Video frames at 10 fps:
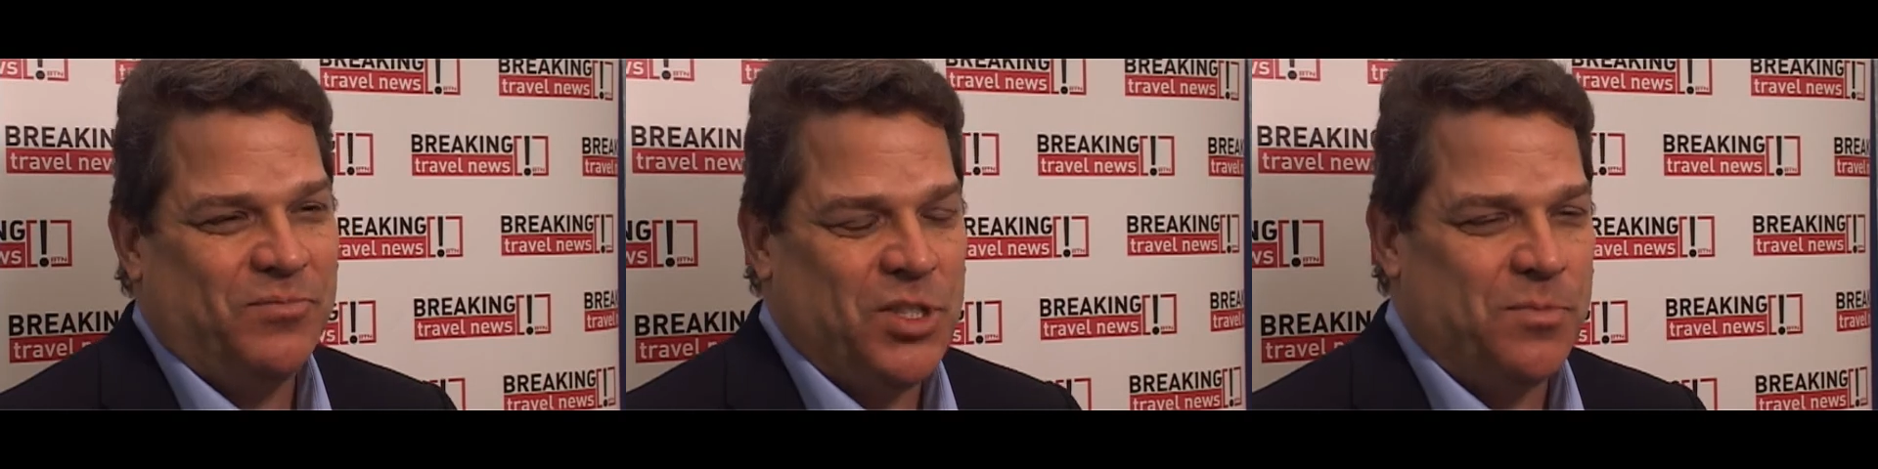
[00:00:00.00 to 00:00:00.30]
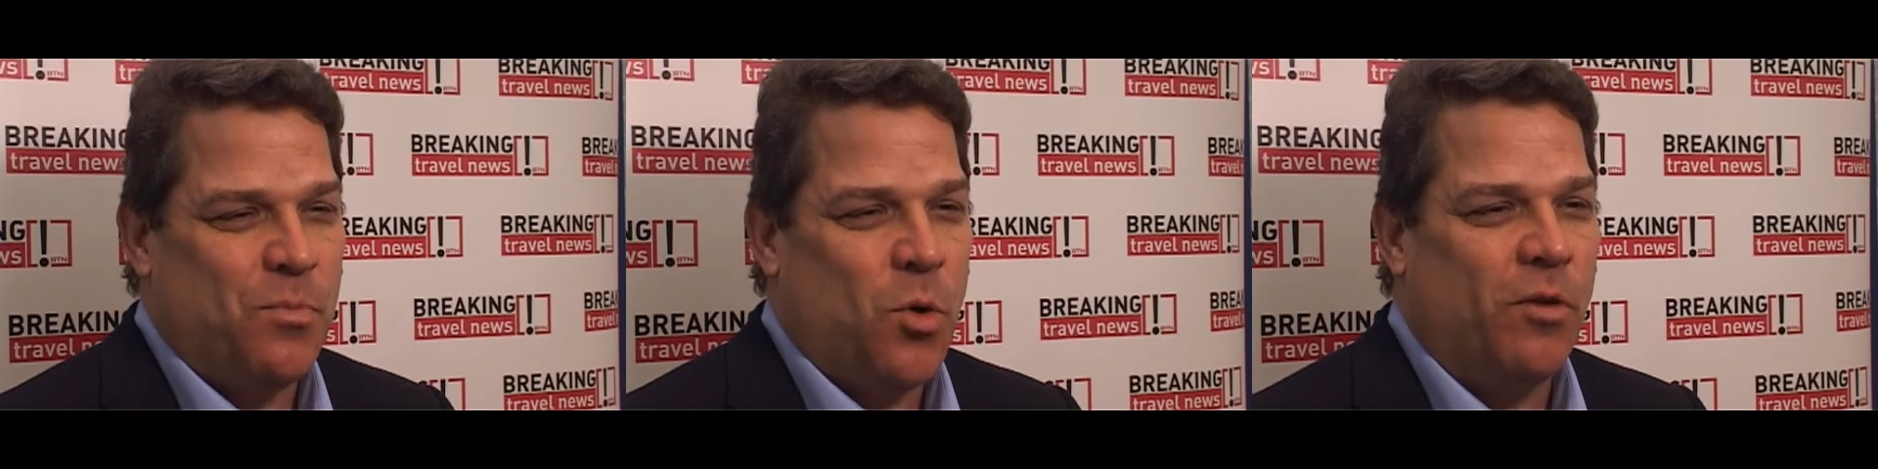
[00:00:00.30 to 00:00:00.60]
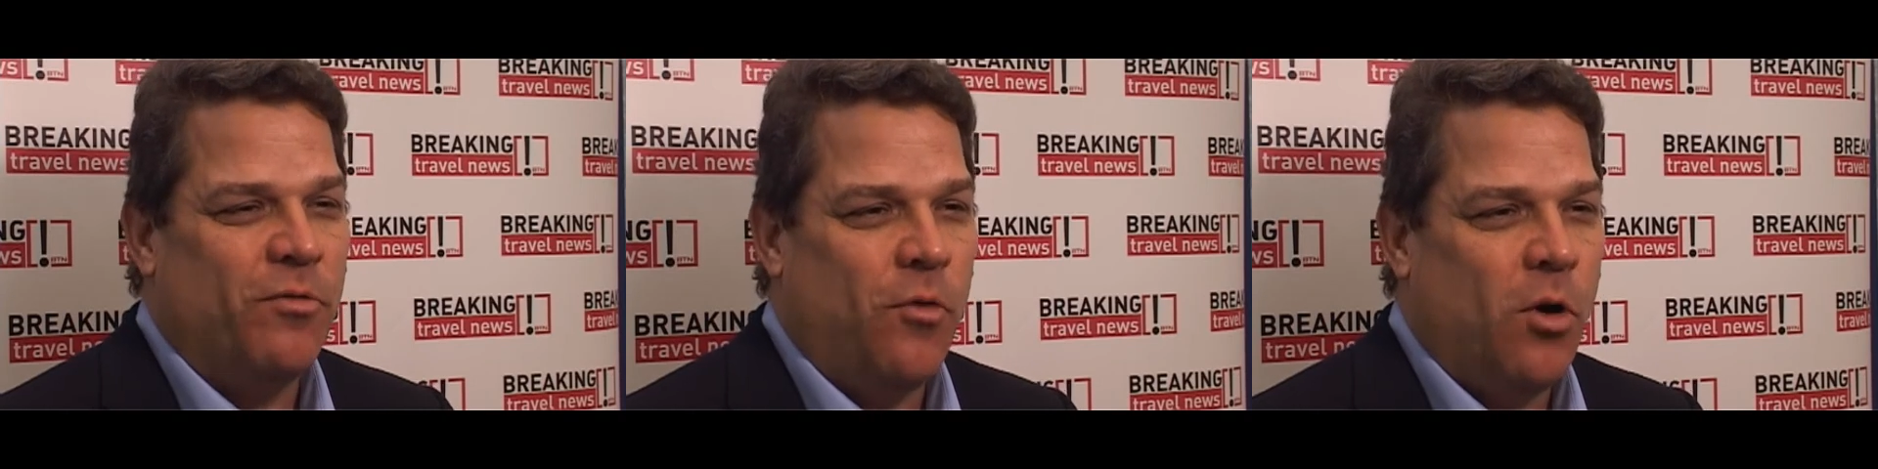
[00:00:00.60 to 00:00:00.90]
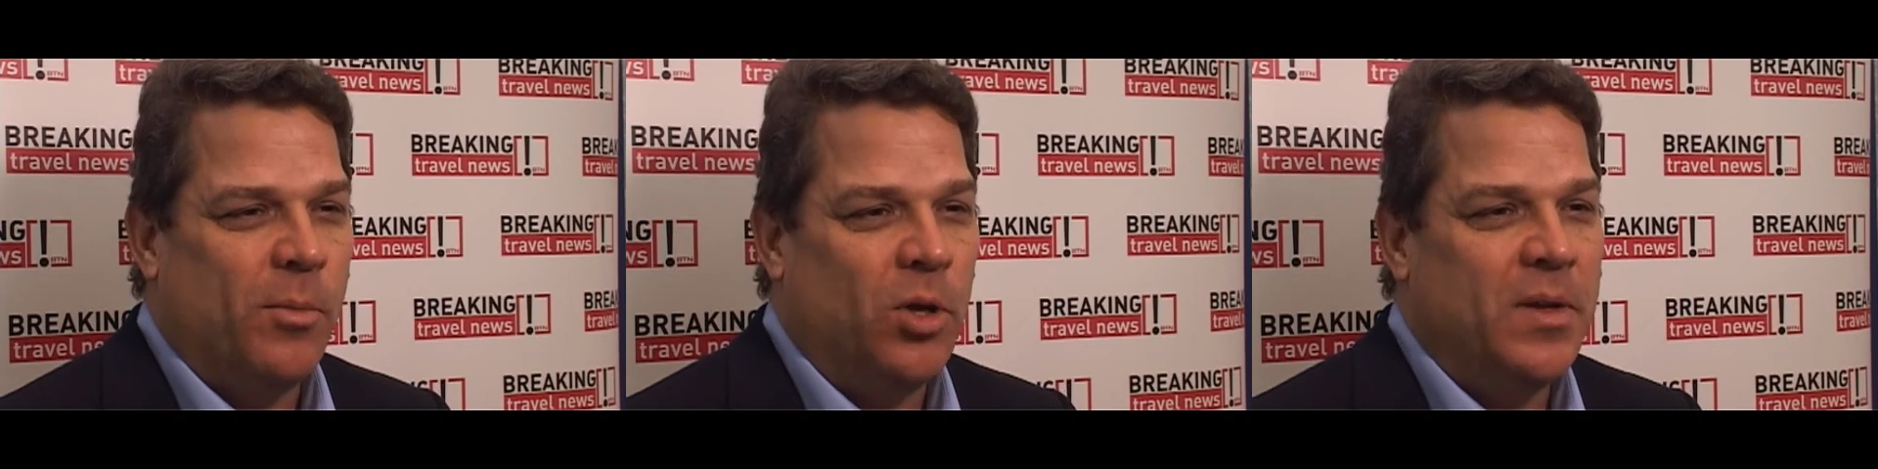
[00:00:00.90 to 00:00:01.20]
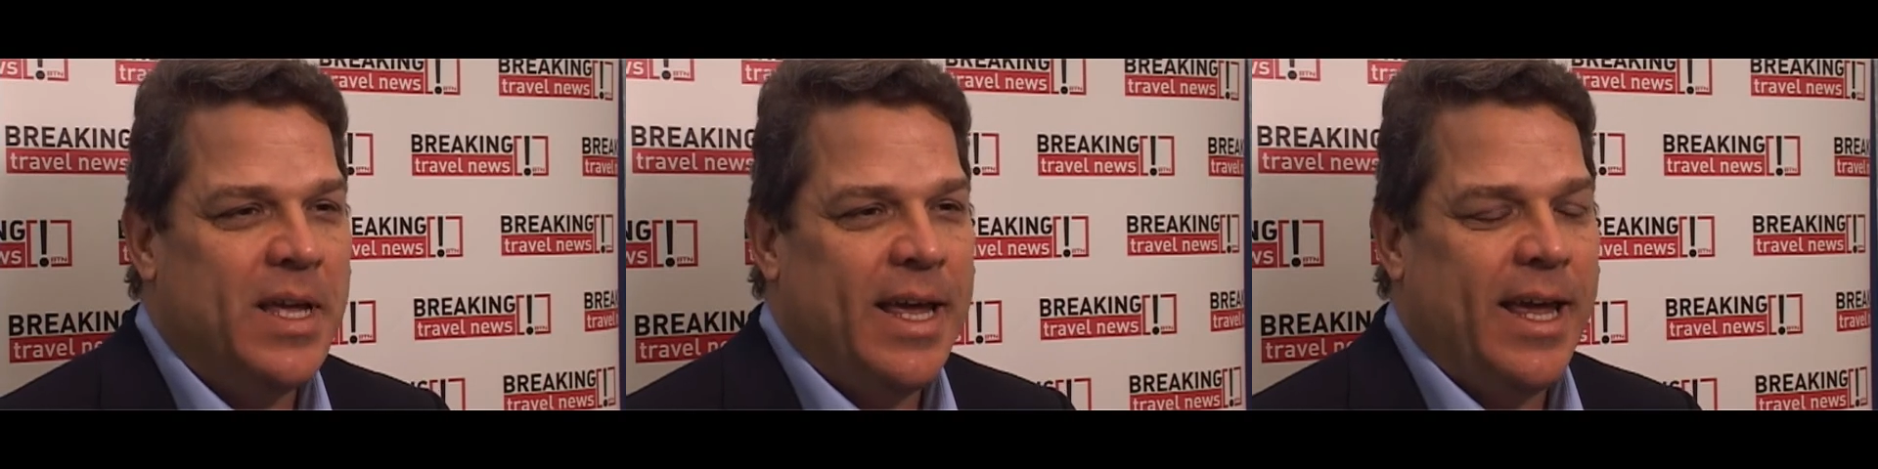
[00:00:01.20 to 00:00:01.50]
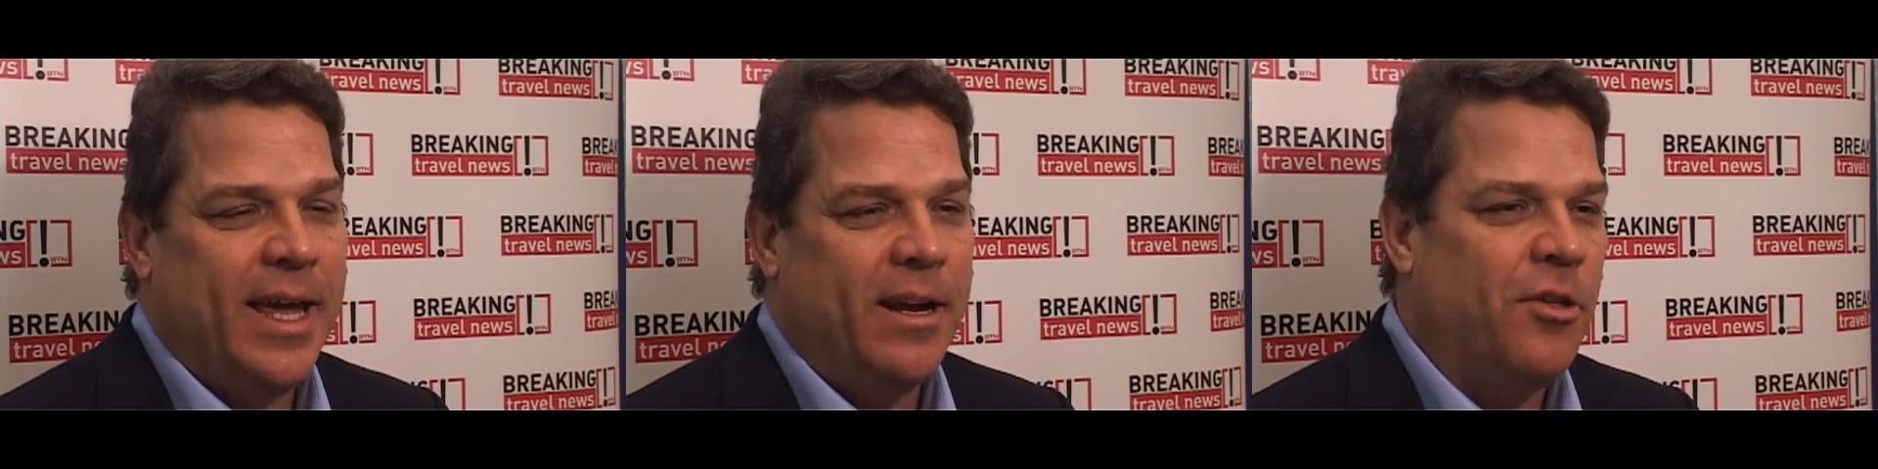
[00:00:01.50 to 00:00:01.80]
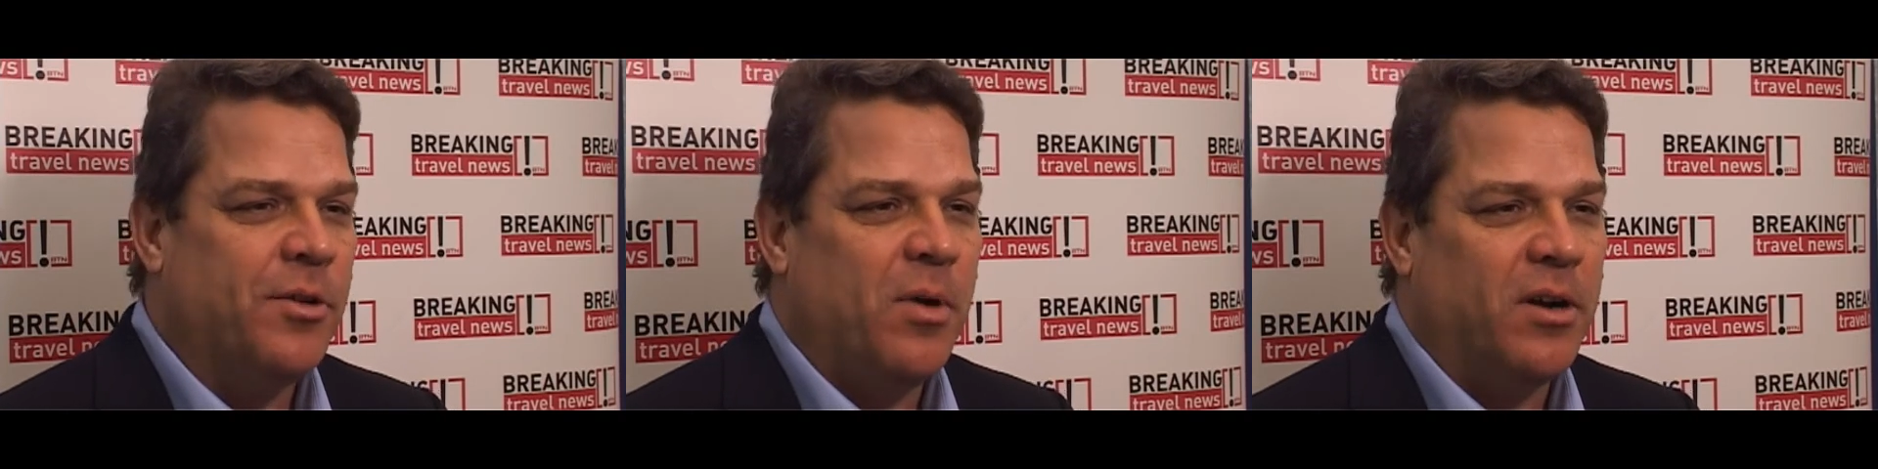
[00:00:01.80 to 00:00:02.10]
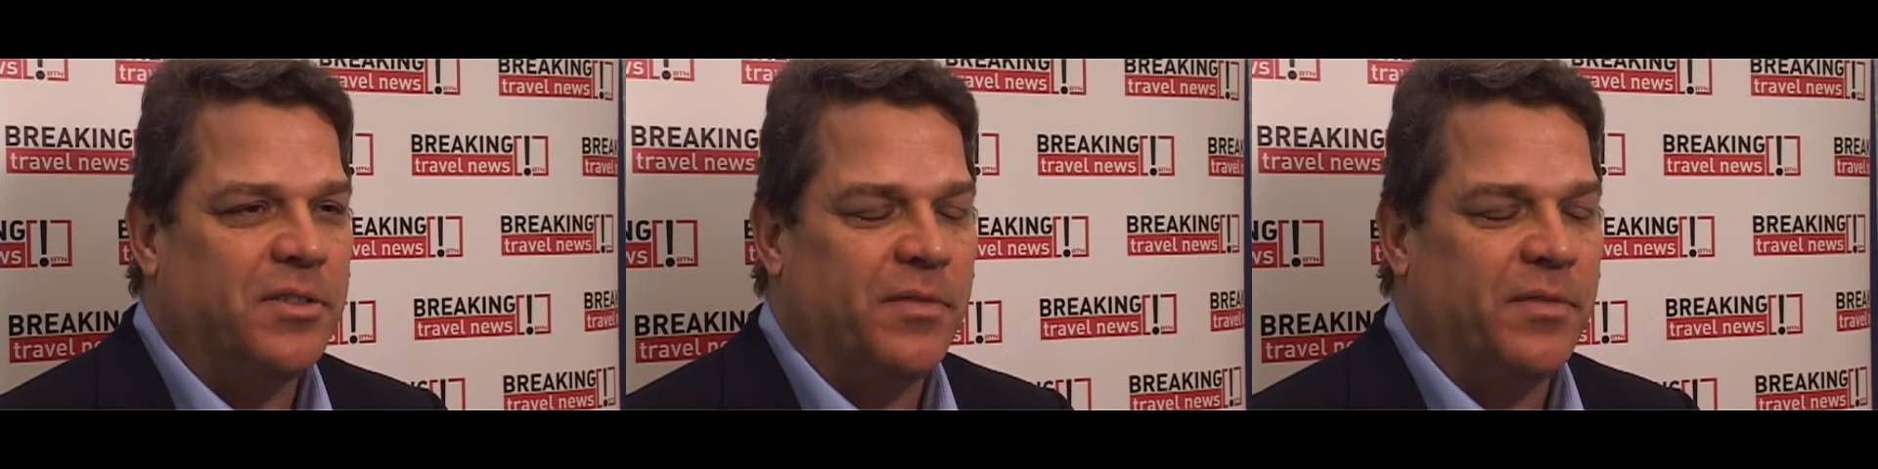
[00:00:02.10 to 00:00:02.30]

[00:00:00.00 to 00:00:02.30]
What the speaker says: just more formal, and other parts